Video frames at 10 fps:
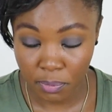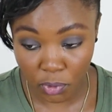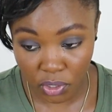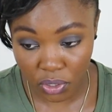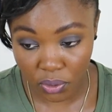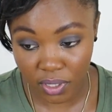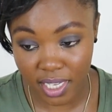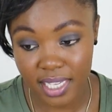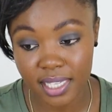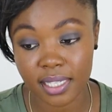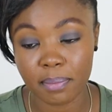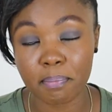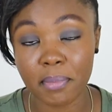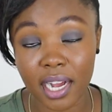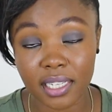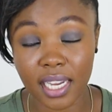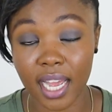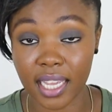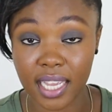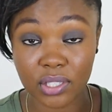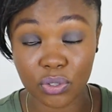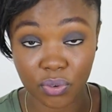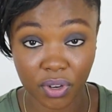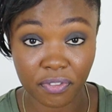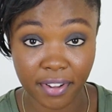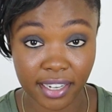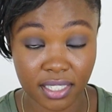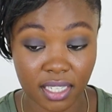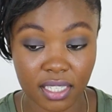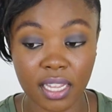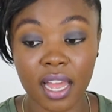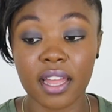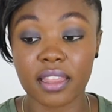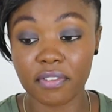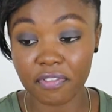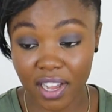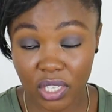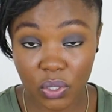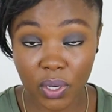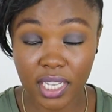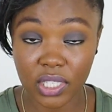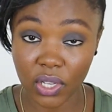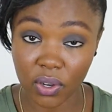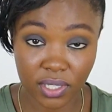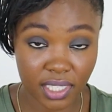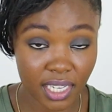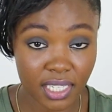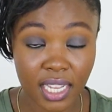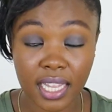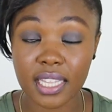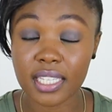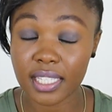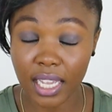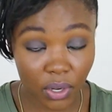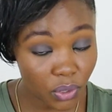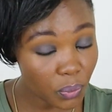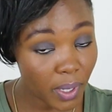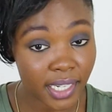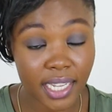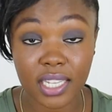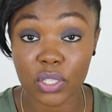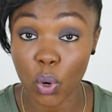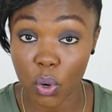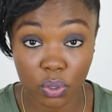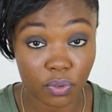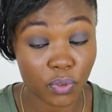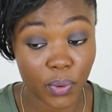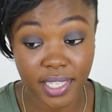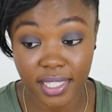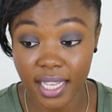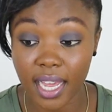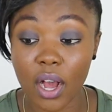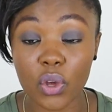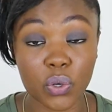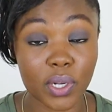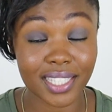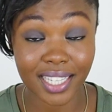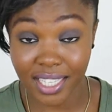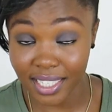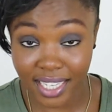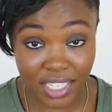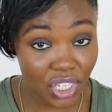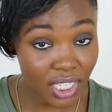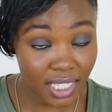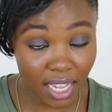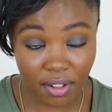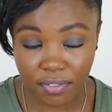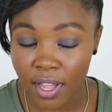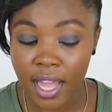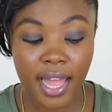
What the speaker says: module is marked against 3 factors. The first one is content, the second one is oral fluency, how you articulate yourself,